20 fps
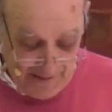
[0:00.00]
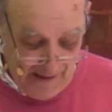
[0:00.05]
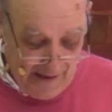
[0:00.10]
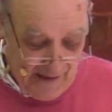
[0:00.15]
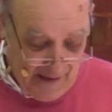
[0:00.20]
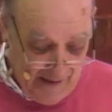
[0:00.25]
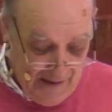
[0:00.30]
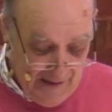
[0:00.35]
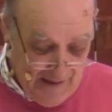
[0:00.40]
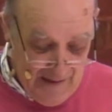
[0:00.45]

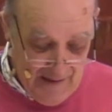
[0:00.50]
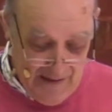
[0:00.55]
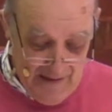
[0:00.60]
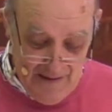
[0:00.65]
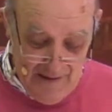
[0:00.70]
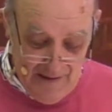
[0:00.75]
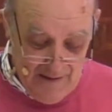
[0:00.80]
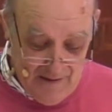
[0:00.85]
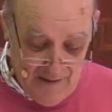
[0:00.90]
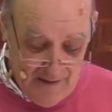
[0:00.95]
guy,
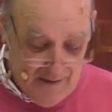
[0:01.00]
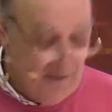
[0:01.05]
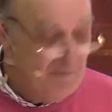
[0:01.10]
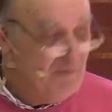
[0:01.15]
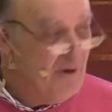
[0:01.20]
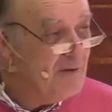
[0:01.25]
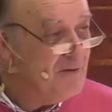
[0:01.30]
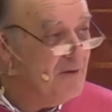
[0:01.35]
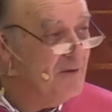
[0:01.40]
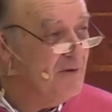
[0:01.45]

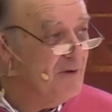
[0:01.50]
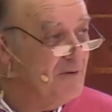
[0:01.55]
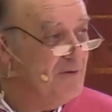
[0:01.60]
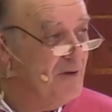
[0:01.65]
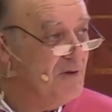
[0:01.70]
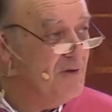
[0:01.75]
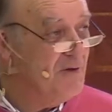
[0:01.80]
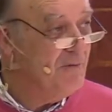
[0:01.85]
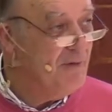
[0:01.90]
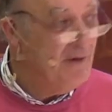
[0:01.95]
addresses this
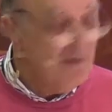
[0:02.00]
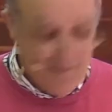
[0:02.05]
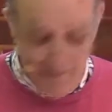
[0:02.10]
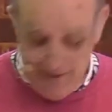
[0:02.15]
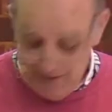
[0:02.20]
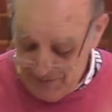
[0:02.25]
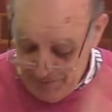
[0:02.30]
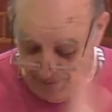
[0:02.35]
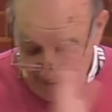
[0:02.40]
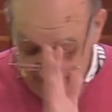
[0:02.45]
issue very
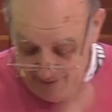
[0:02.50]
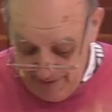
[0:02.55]
much. But